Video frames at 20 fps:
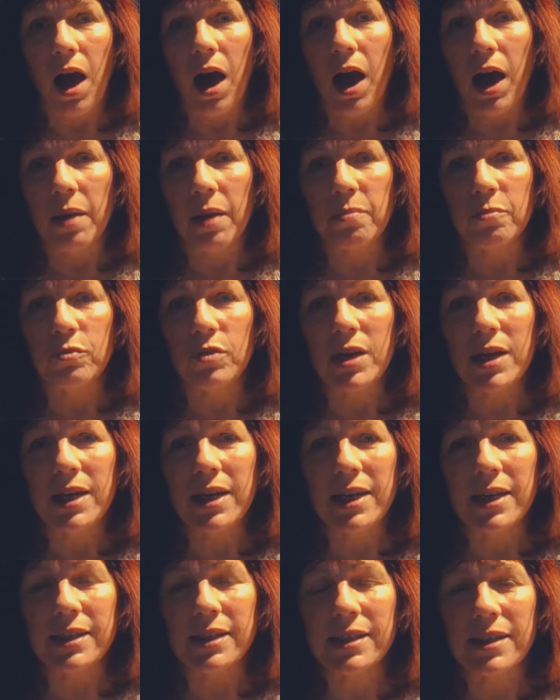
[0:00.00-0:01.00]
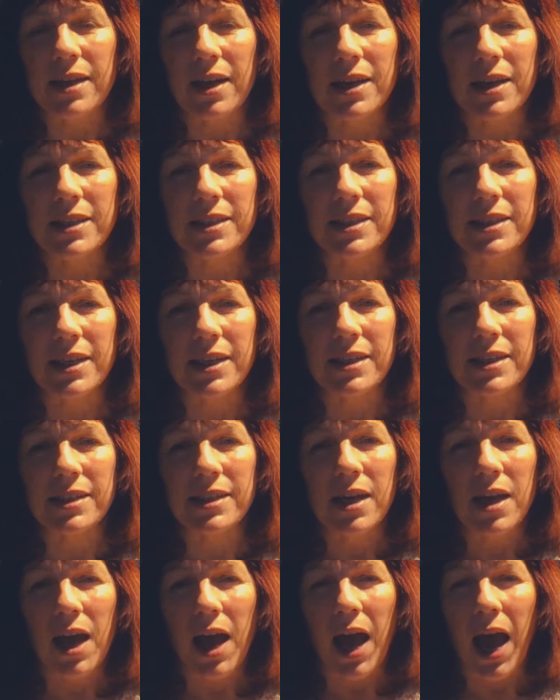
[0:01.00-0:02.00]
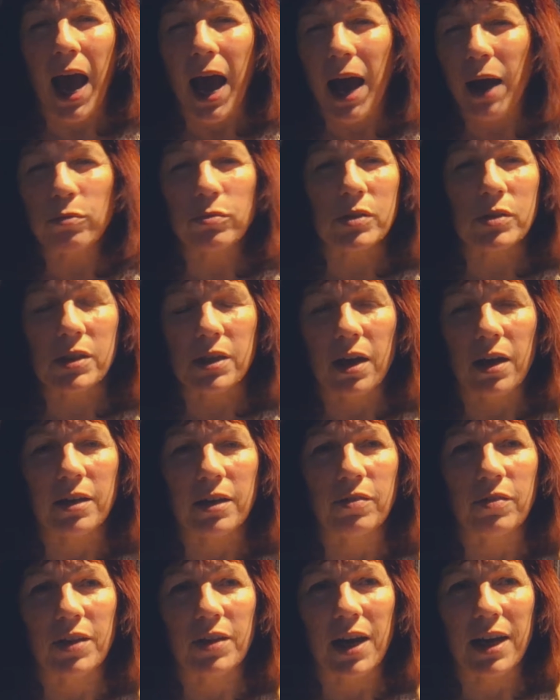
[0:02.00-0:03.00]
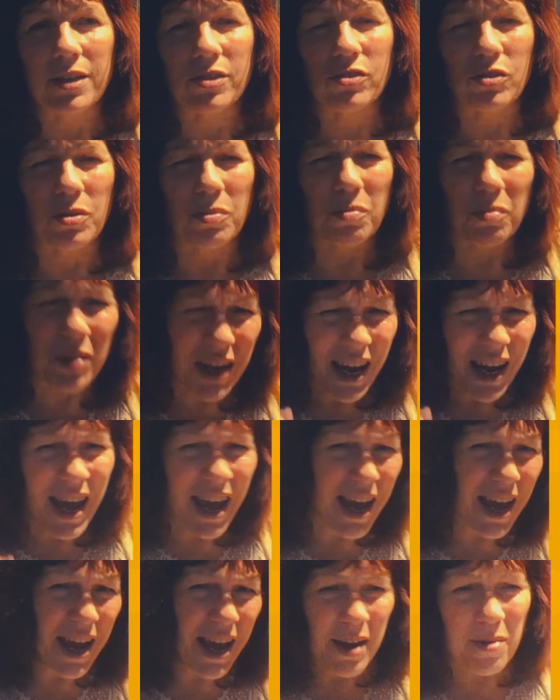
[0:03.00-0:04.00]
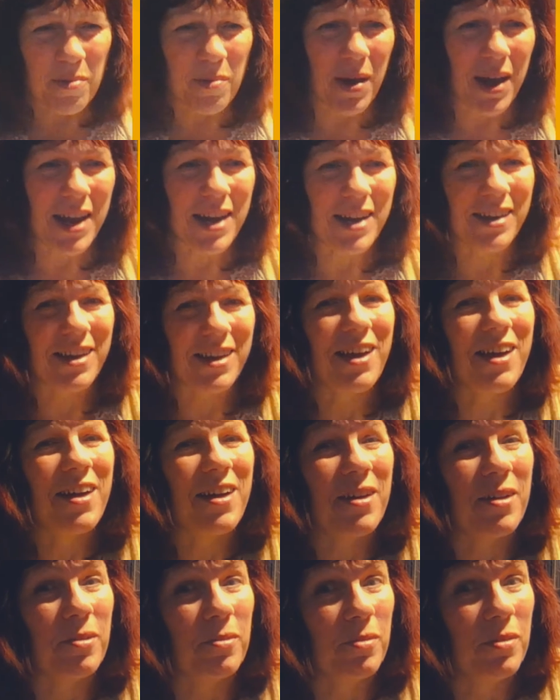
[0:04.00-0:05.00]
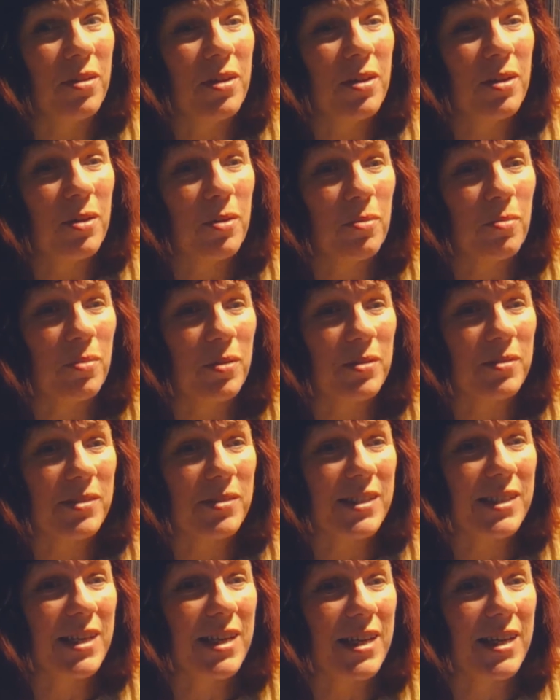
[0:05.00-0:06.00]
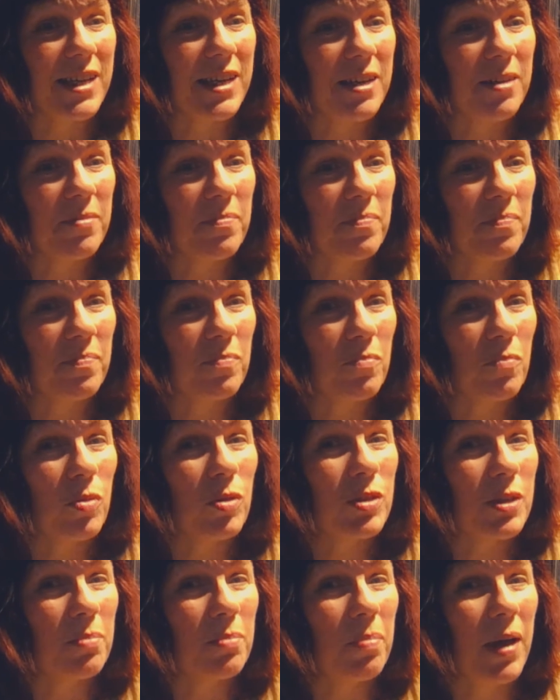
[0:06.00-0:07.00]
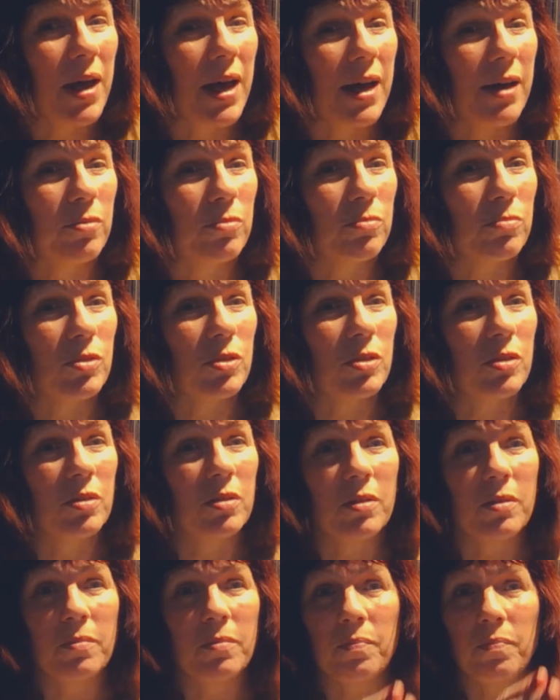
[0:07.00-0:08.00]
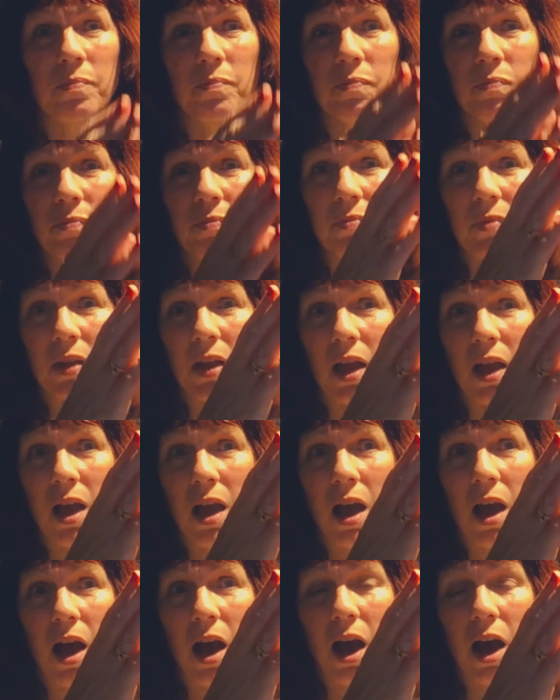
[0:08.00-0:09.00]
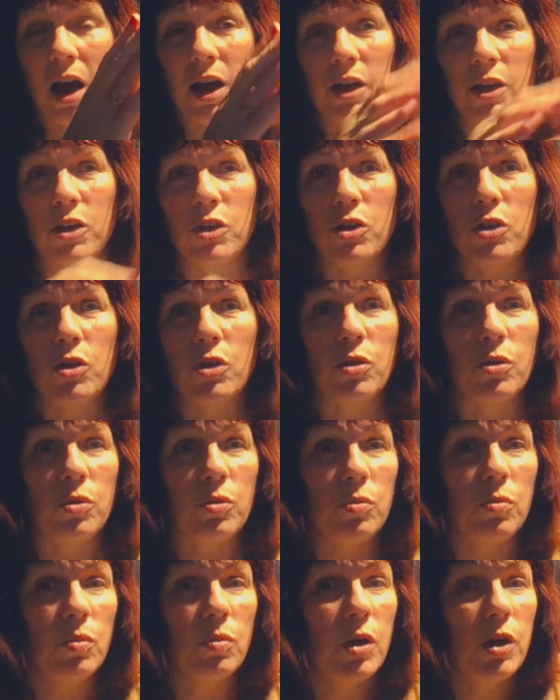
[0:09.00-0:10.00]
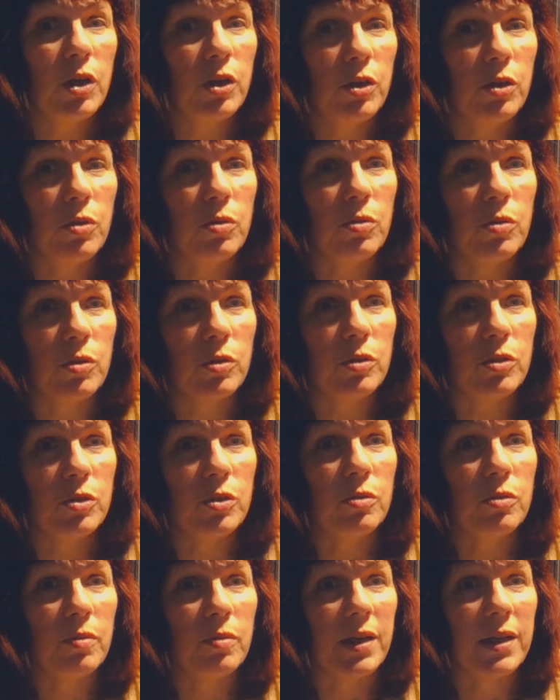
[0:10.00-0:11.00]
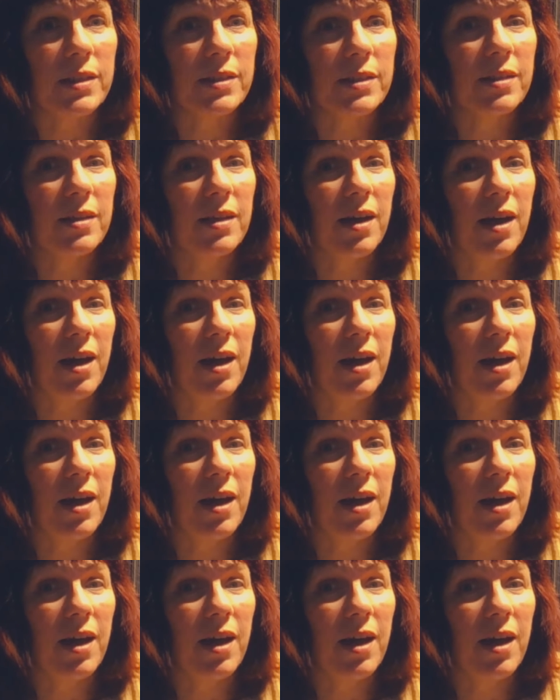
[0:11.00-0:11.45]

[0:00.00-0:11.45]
I'm really excited outside of the classroom. Yay, way to go. We'll see. What about? I knew you could do it.